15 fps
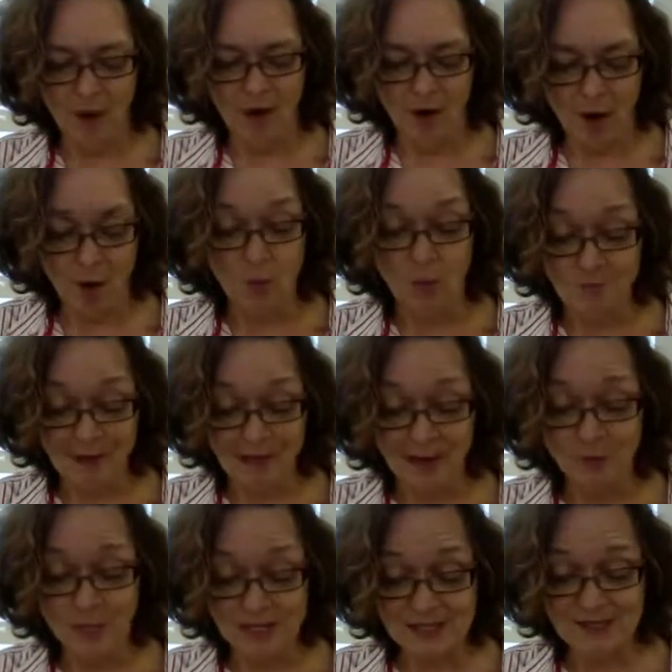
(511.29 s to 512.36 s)
are what made
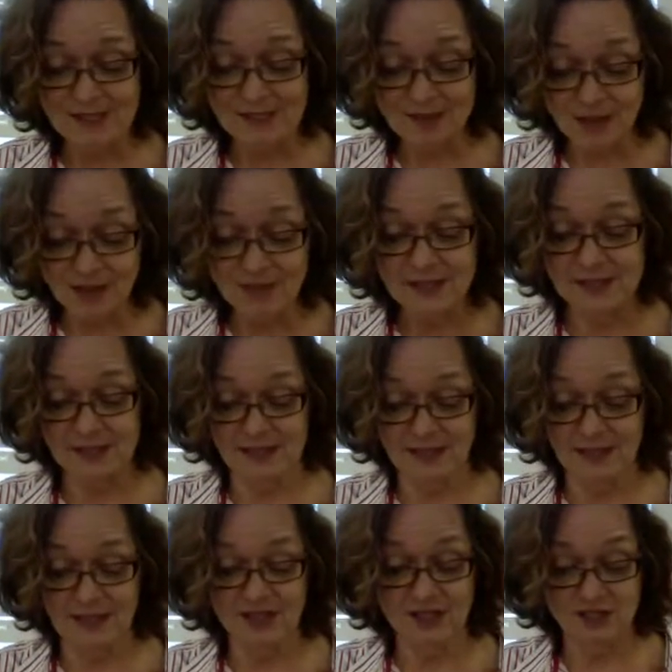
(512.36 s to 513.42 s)
residents love this
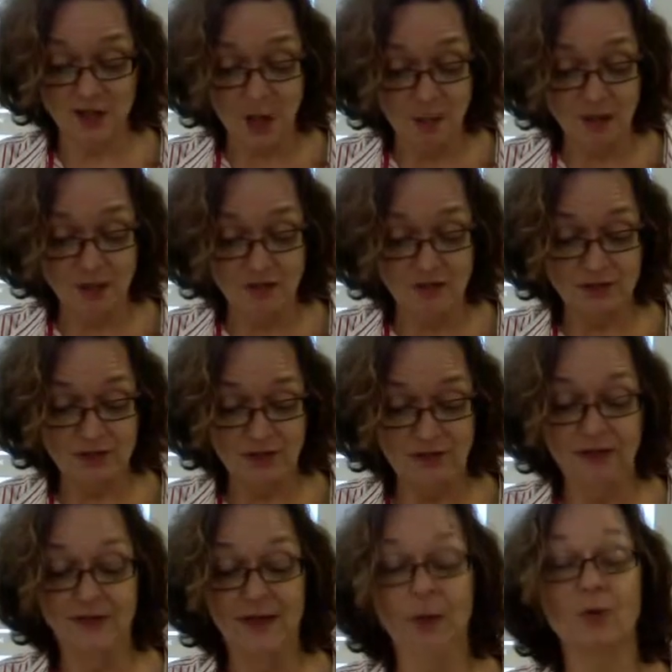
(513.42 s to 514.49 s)
city so much
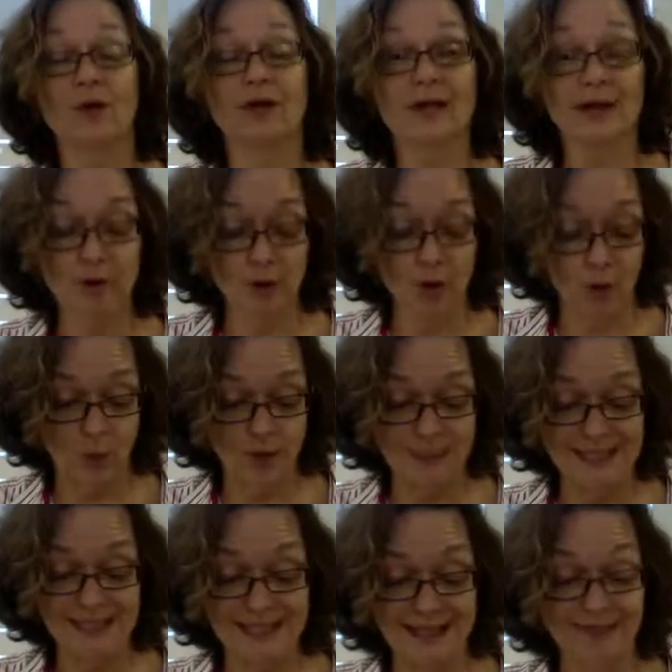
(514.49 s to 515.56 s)
that they were never going
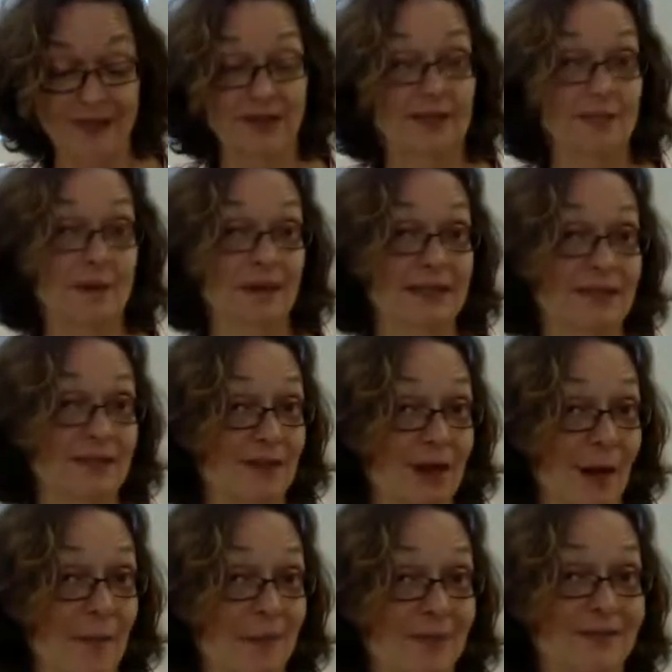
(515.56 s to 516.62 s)
to give it
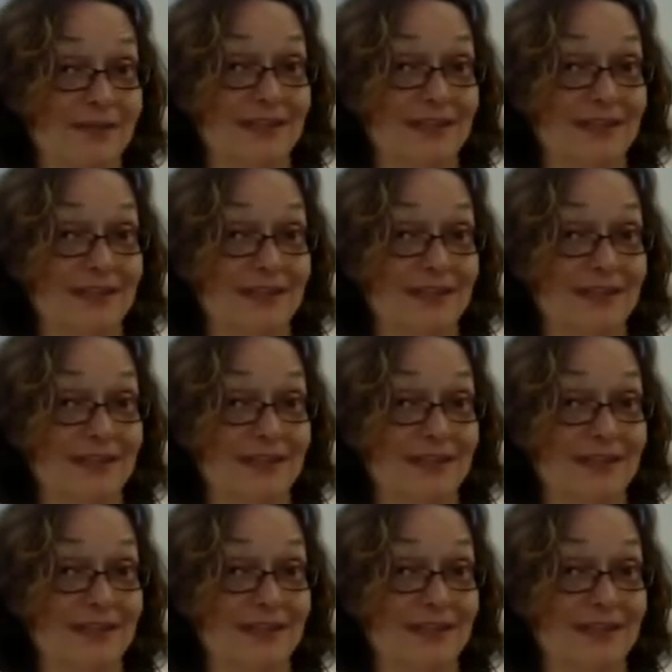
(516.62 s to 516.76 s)
up,